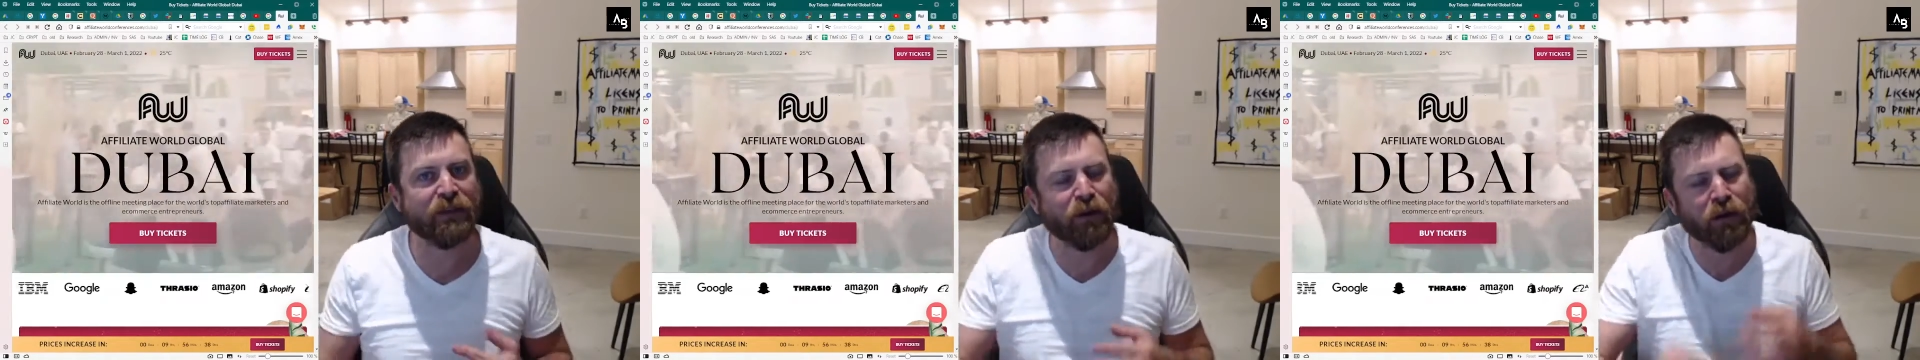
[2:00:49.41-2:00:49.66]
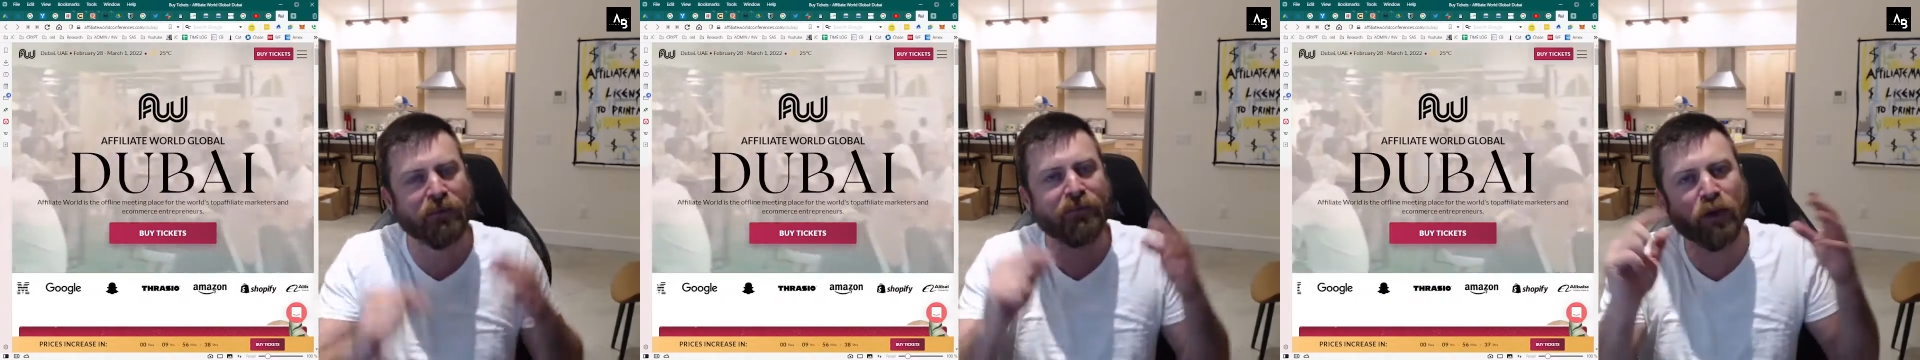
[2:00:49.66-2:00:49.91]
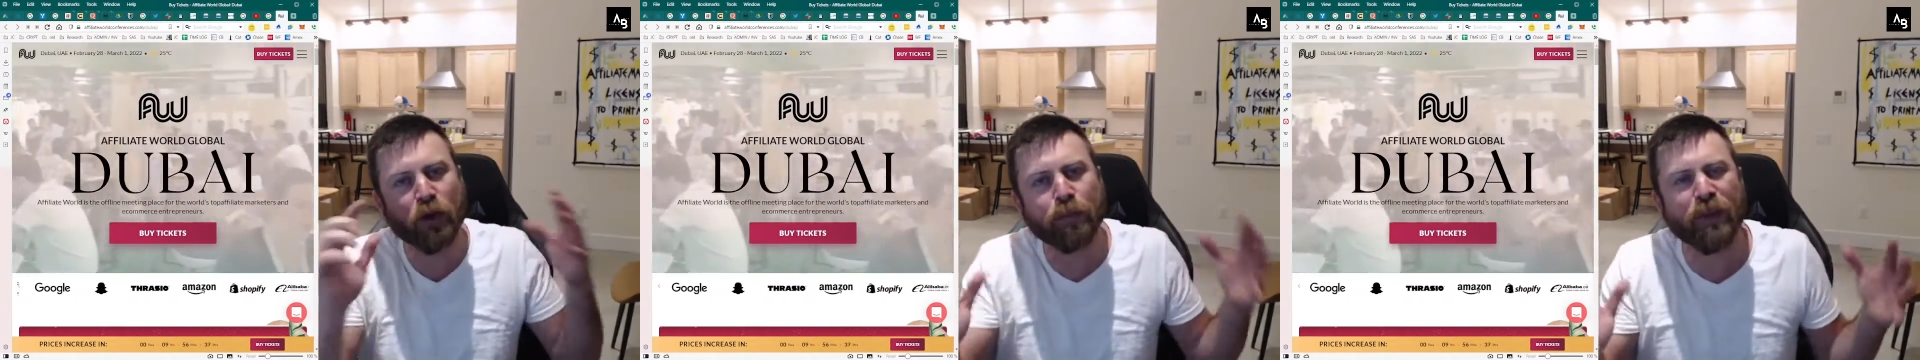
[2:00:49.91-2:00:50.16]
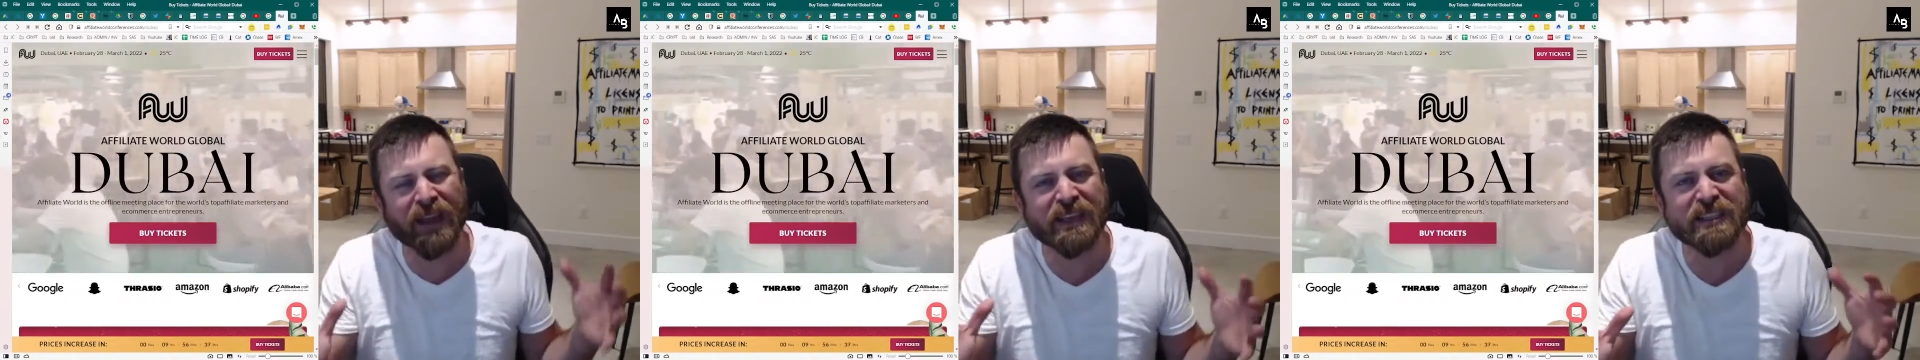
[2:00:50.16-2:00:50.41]
There are a few
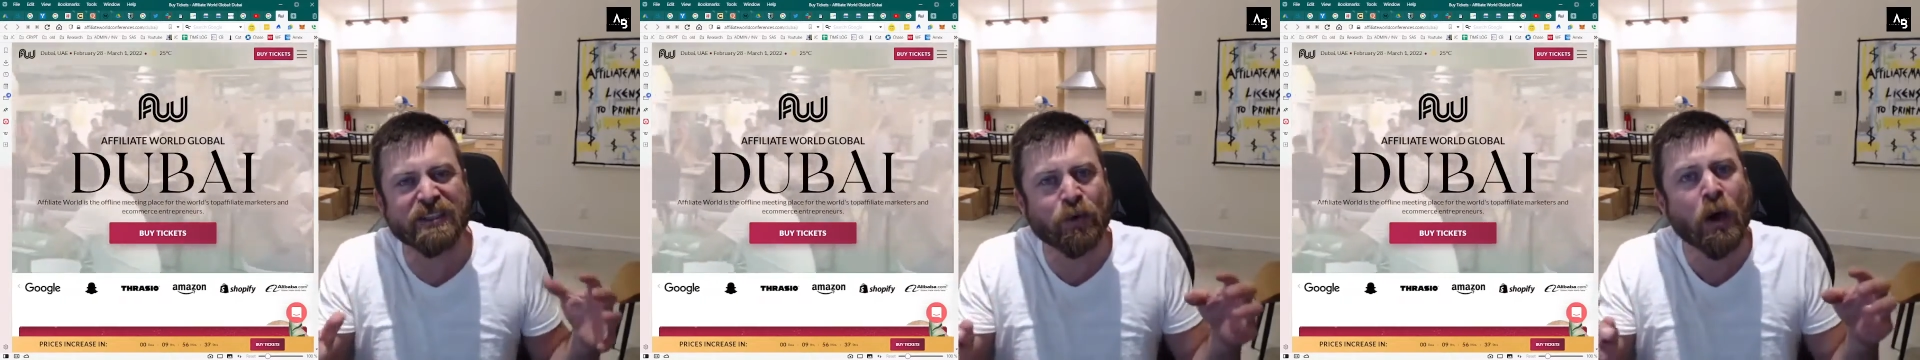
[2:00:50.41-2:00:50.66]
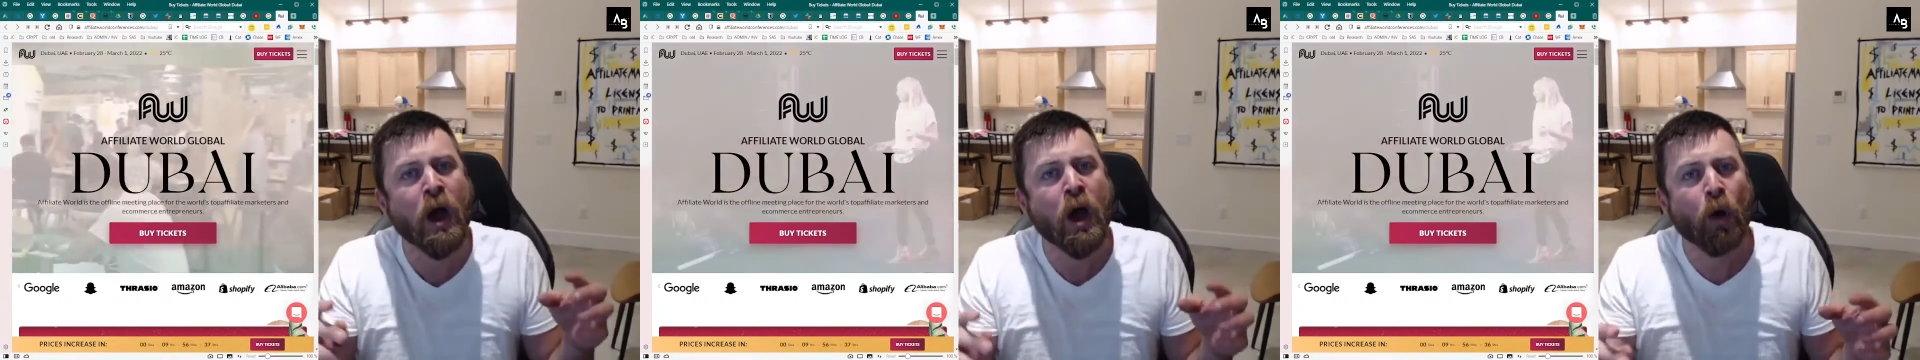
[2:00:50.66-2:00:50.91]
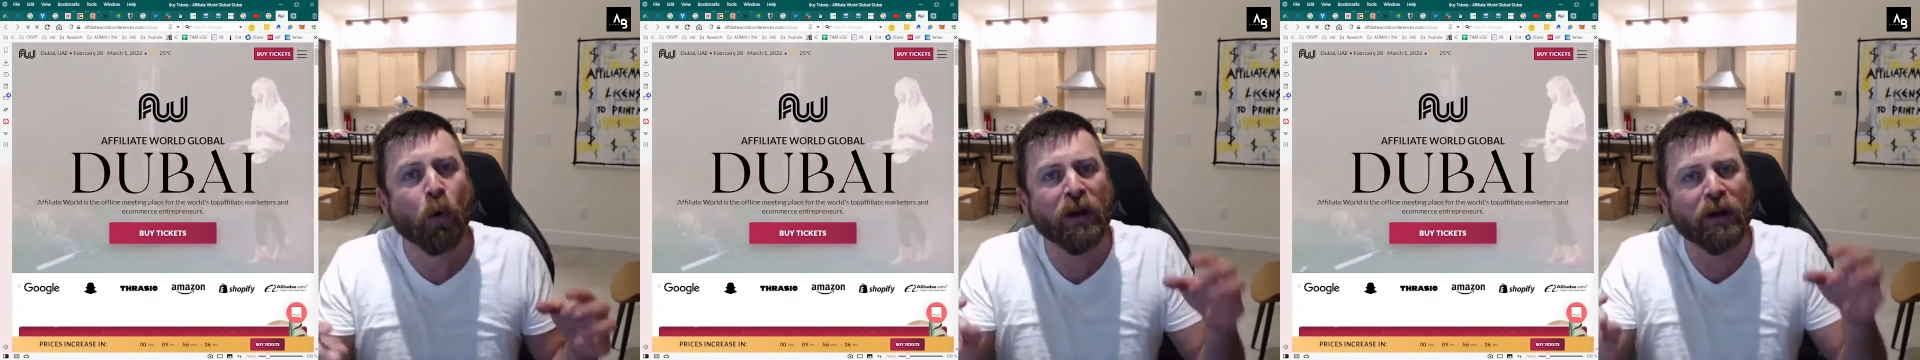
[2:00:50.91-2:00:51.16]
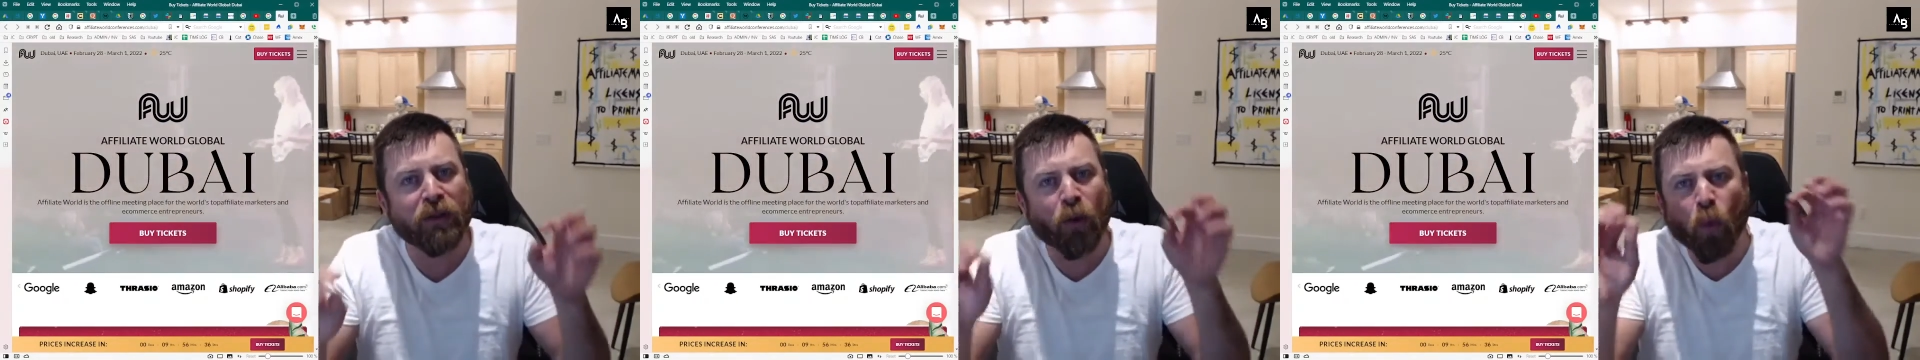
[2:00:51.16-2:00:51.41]
places
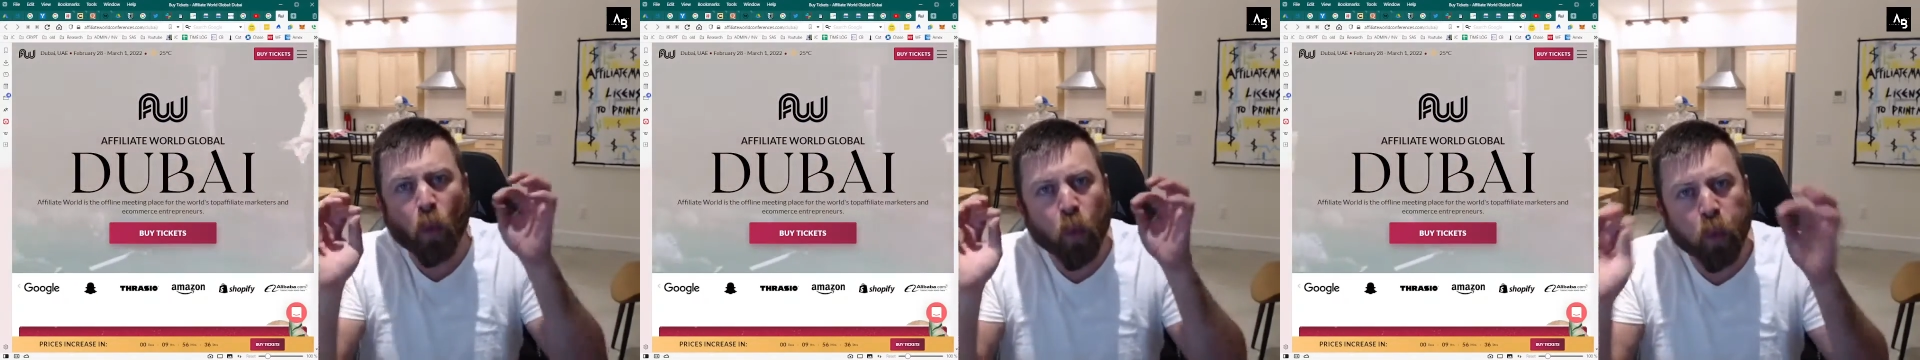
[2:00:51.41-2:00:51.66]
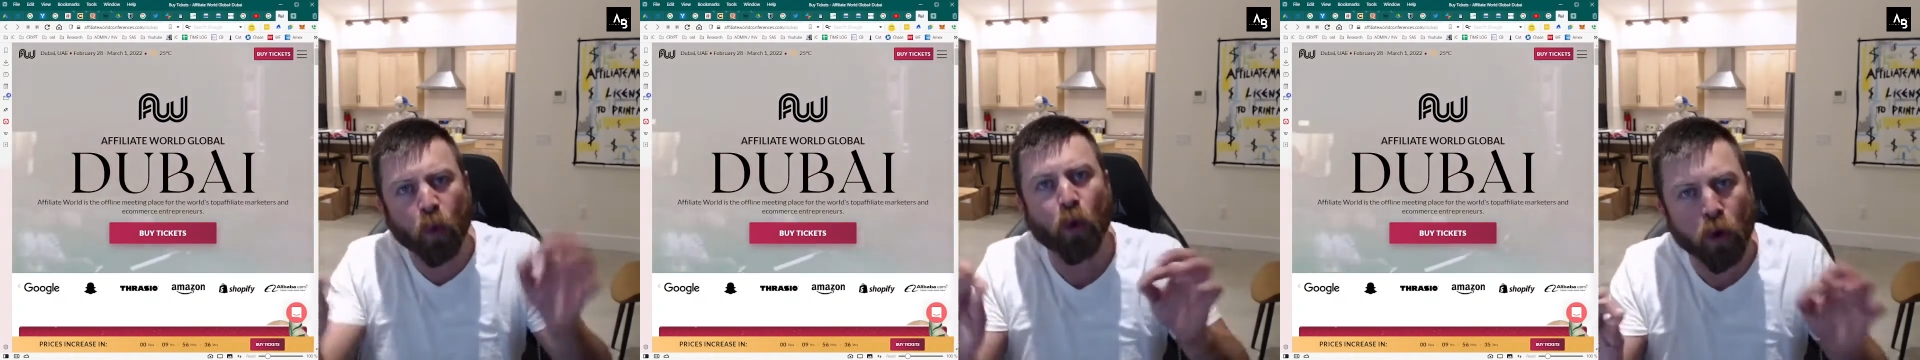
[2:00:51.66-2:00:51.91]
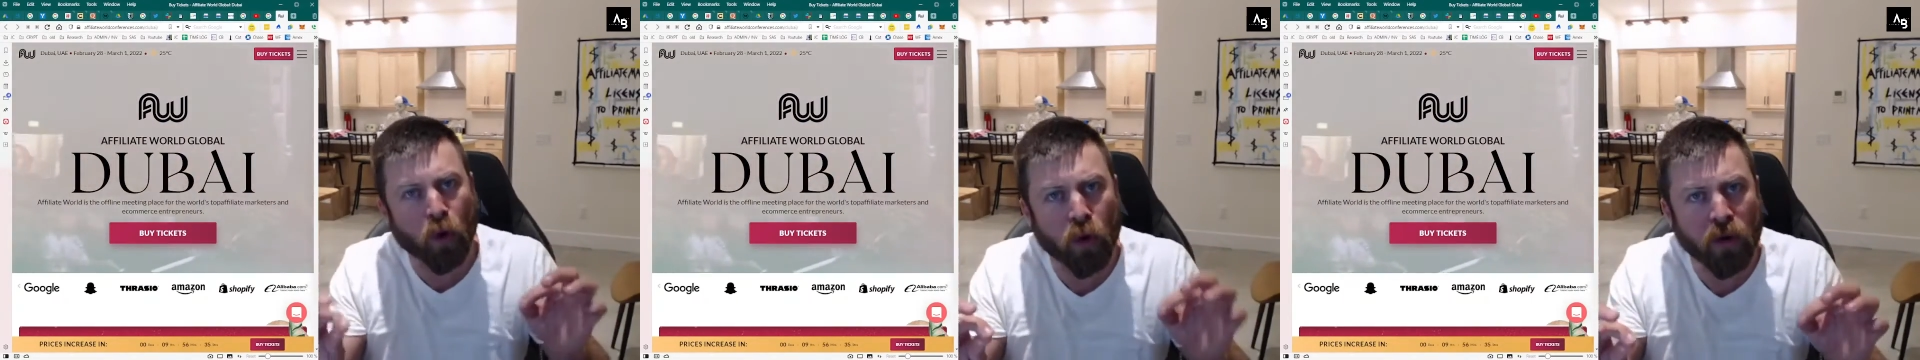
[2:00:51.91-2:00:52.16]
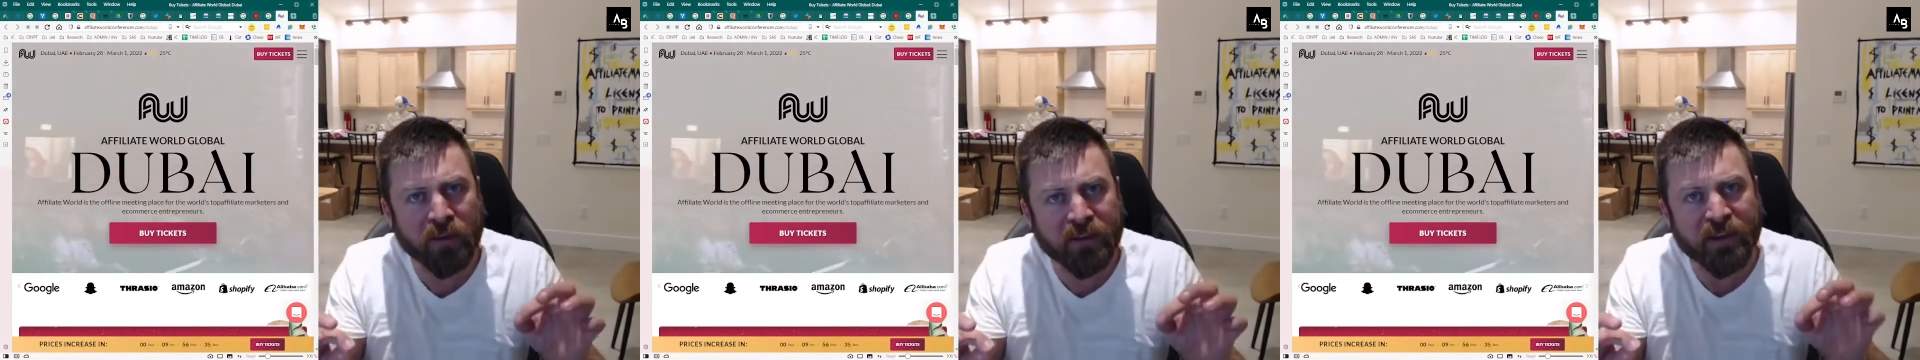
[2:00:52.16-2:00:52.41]
where the
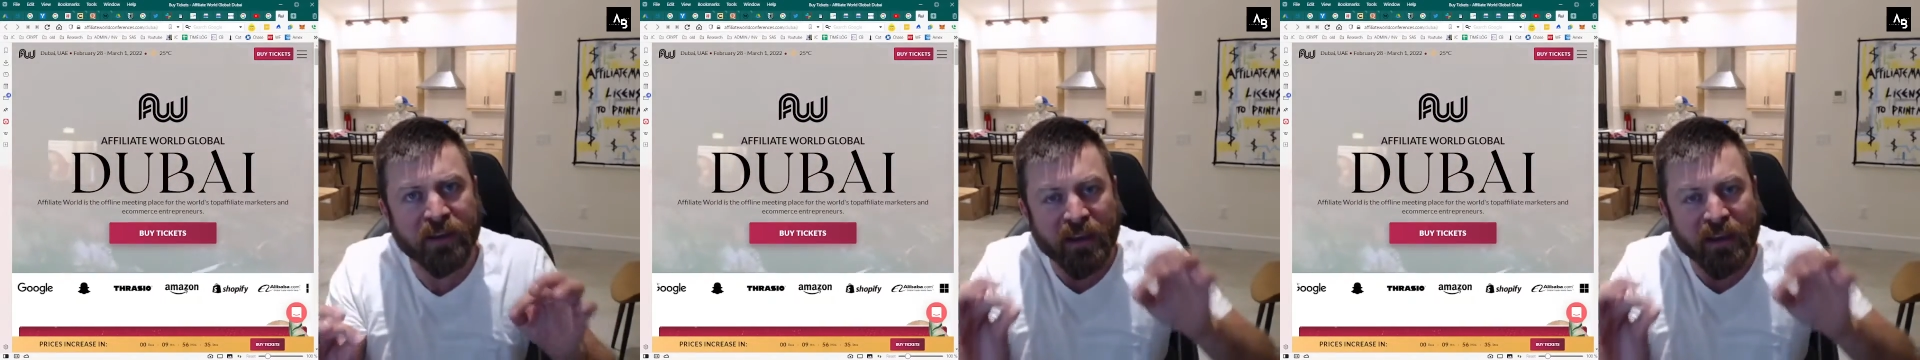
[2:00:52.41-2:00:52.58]
world